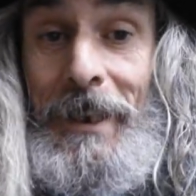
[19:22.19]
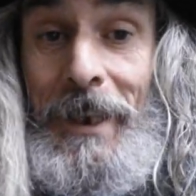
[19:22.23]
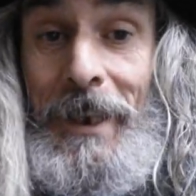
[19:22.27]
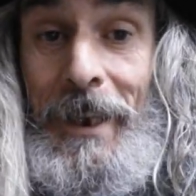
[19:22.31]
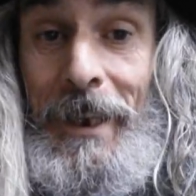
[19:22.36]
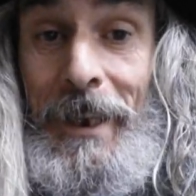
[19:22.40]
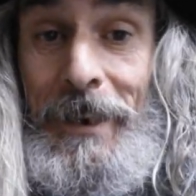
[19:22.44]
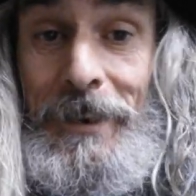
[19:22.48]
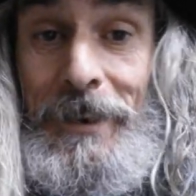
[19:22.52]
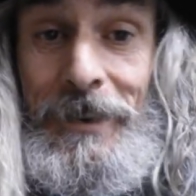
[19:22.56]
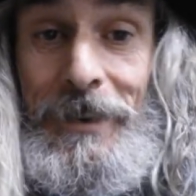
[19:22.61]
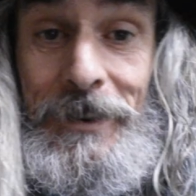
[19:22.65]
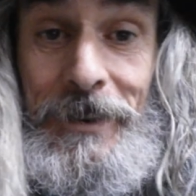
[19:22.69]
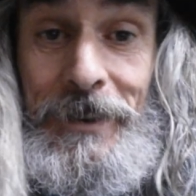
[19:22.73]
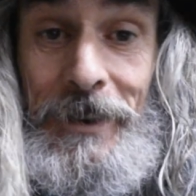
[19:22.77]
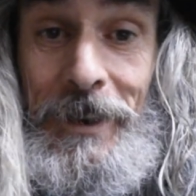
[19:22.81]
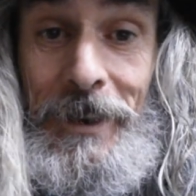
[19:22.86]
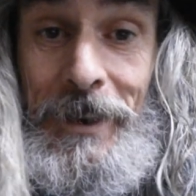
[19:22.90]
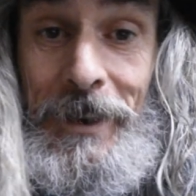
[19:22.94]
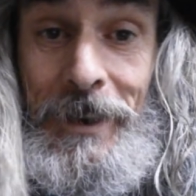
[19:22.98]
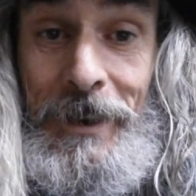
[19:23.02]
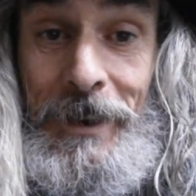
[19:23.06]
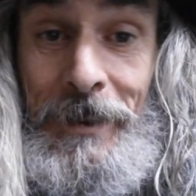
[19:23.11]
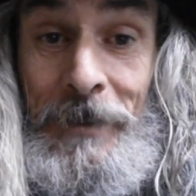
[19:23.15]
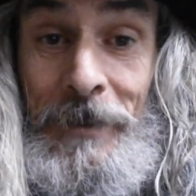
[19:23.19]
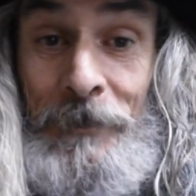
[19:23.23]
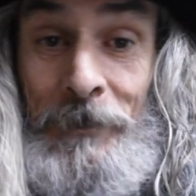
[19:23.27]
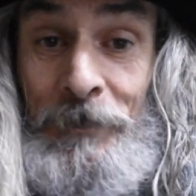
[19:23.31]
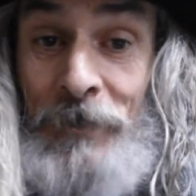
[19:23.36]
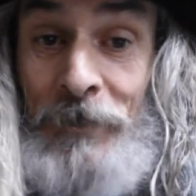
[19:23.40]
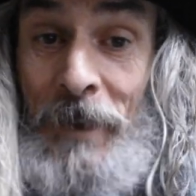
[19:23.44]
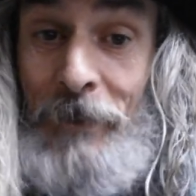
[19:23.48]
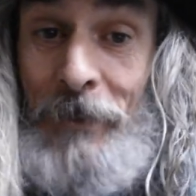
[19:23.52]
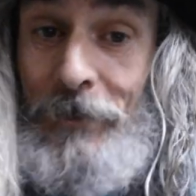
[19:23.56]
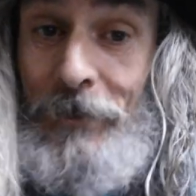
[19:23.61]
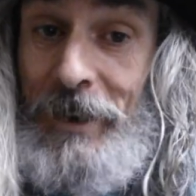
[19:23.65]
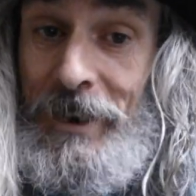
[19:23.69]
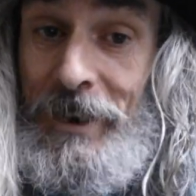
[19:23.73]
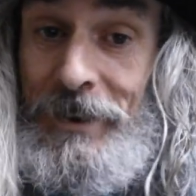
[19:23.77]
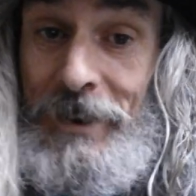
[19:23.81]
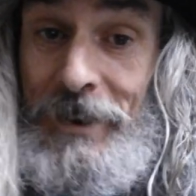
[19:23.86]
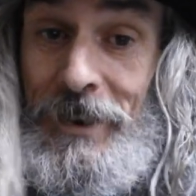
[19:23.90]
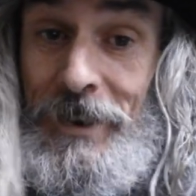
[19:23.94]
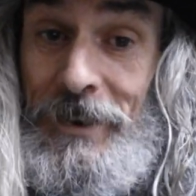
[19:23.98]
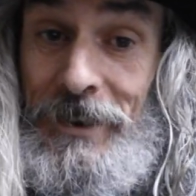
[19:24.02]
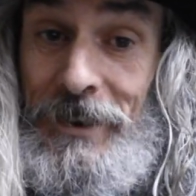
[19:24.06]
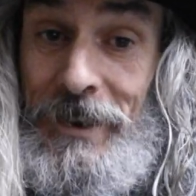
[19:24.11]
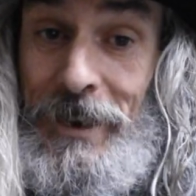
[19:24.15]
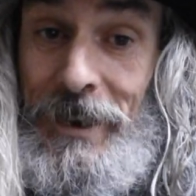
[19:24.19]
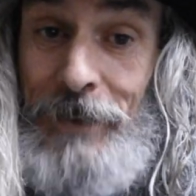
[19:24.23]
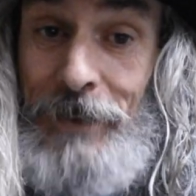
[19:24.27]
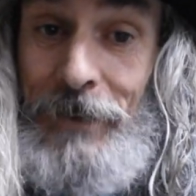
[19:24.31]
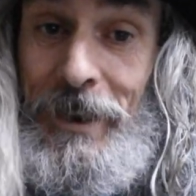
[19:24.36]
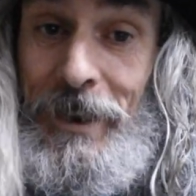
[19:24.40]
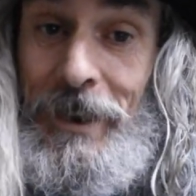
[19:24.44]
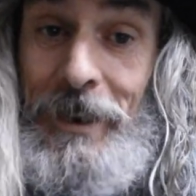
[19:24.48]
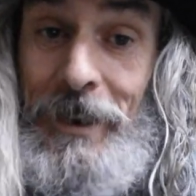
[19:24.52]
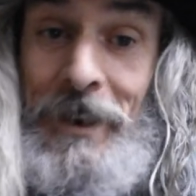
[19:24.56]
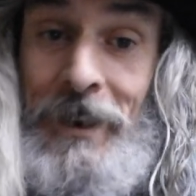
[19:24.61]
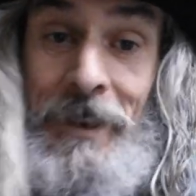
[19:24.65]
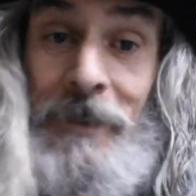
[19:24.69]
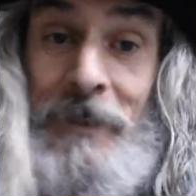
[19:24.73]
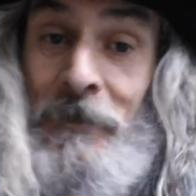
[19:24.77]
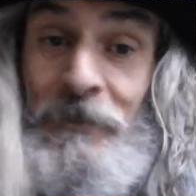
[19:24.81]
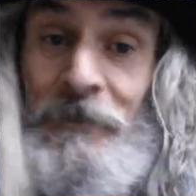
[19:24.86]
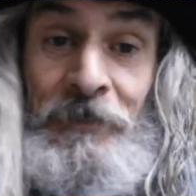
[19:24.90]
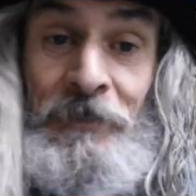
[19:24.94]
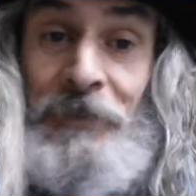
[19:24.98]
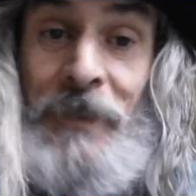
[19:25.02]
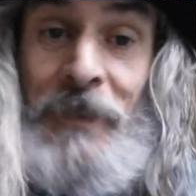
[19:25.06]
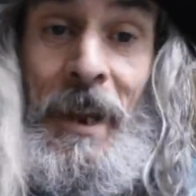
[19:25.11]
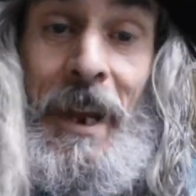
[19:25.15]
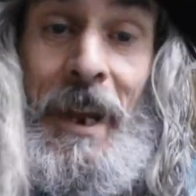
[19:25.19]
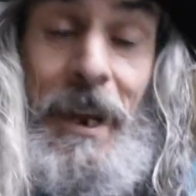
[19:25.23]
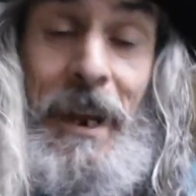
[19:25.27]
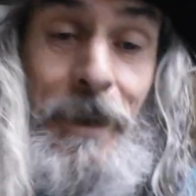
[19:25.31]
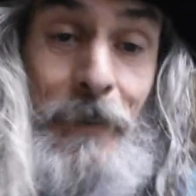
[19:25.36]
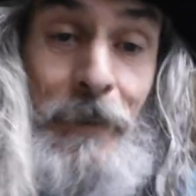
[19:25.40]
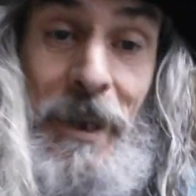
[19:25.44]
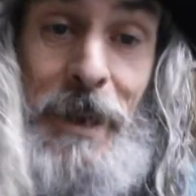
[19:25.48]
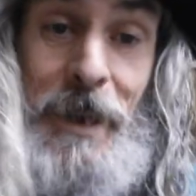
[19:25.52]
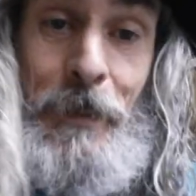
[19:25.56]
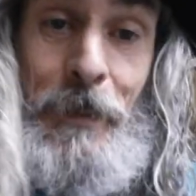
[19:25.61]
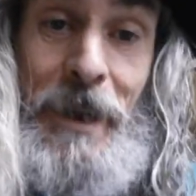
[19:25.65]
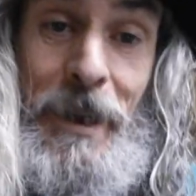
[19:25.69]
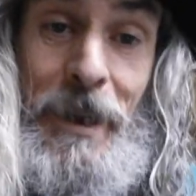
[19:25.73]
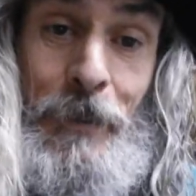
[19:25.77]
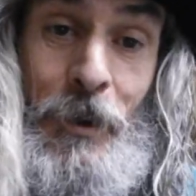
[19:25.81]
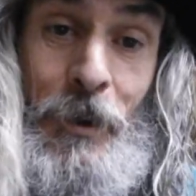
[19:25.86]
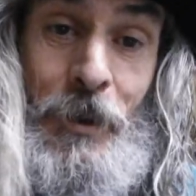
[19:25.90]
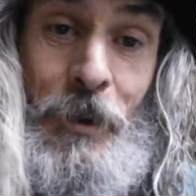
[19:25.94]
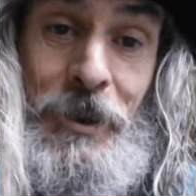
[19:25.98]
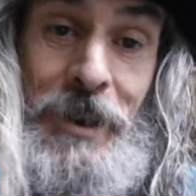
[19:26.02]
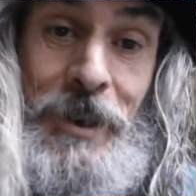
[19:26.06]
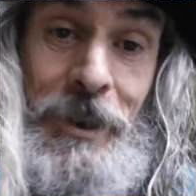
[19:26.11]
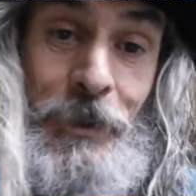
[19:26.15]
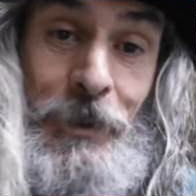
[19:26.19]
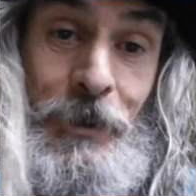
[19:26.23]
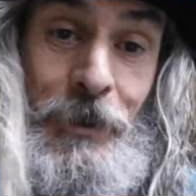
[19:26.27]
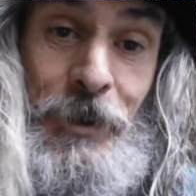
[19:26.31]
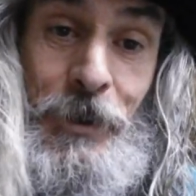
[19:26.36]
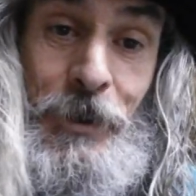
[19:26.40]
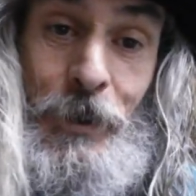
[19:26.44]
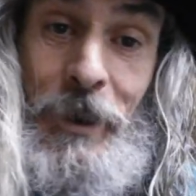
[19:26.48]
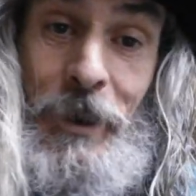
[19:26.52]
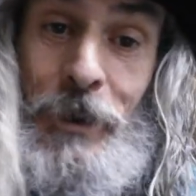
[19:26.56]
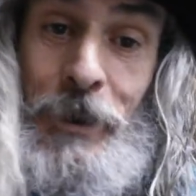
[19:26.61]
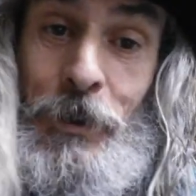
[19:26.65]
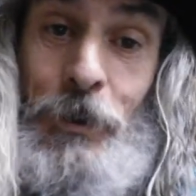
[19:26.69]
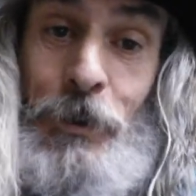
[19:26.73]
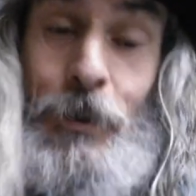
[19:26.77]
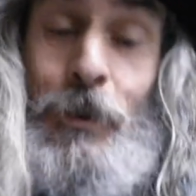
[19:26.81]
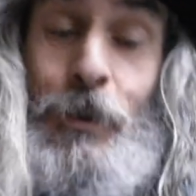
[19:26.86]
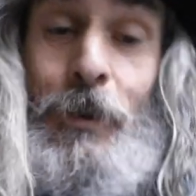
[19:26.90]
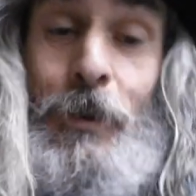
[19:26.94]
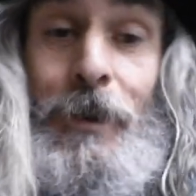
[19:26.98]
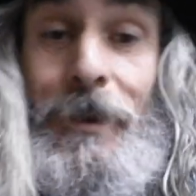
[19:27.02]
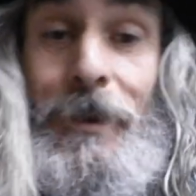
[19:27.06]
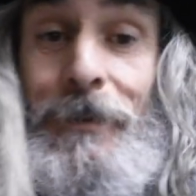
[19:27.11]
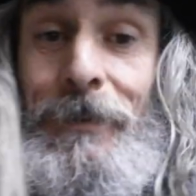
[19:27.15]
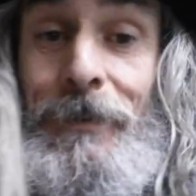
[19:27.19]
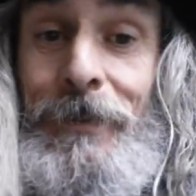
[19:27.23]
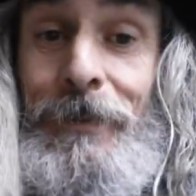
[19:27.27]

And Freak Sense TV. And many, many more channels. We're all